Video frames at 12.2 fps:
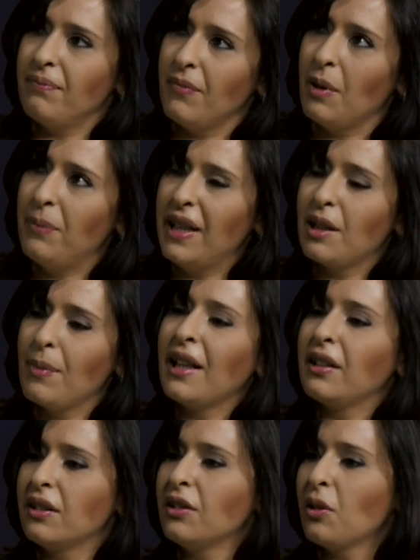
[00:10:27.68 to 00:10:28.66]
being in a
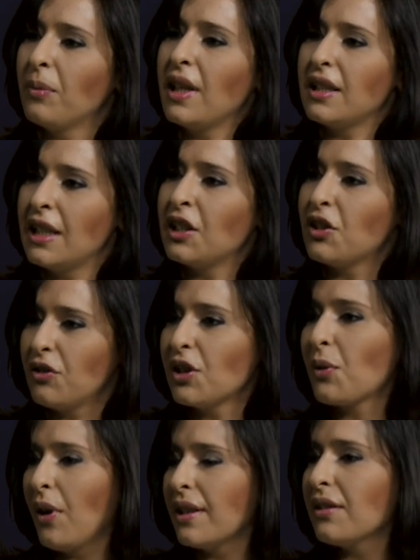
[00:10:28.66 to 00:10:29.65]
male-dominated industry is
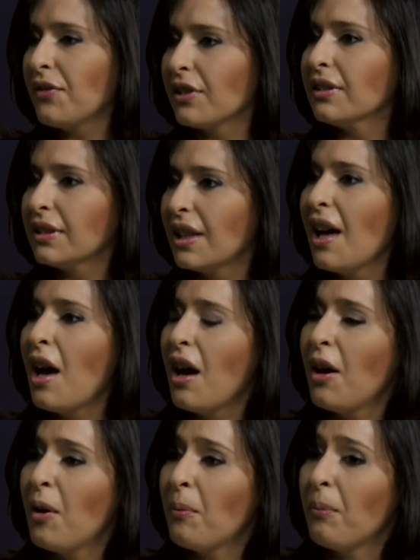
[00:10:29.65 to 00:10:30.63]
quite difficult.
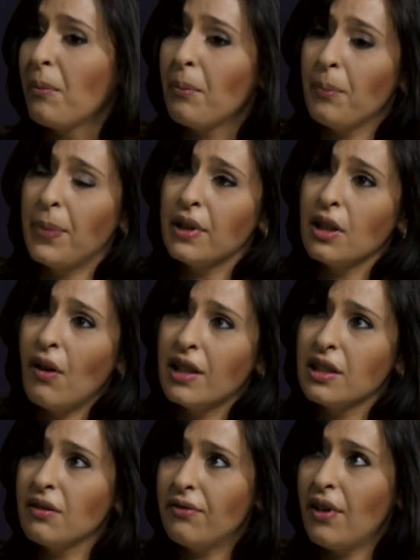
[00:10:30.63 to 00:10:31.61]
But no, I
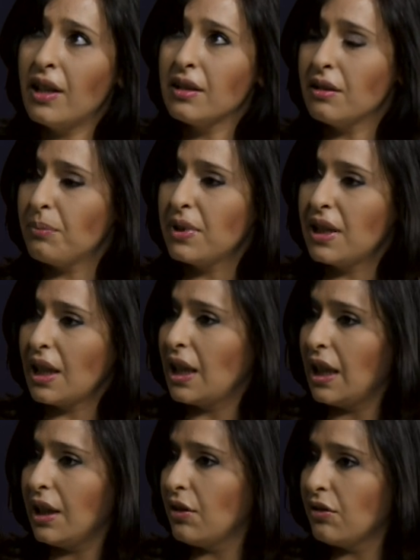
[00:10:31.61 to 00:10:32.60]
didn't find it
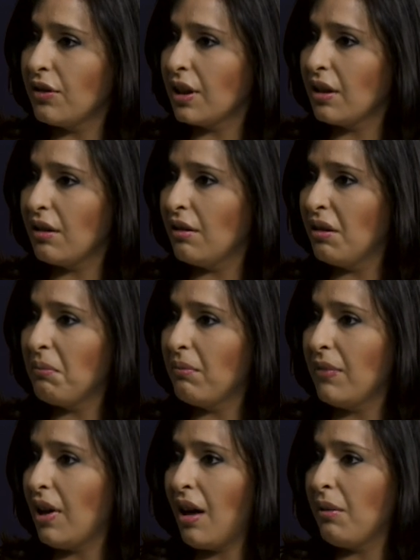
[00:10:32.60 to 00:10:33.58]
particularly hindering.
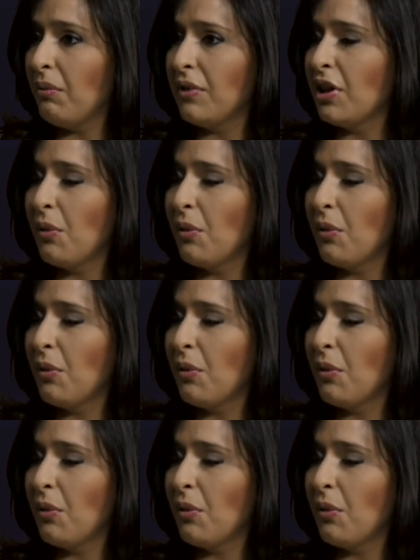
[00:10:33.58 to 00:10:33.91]
We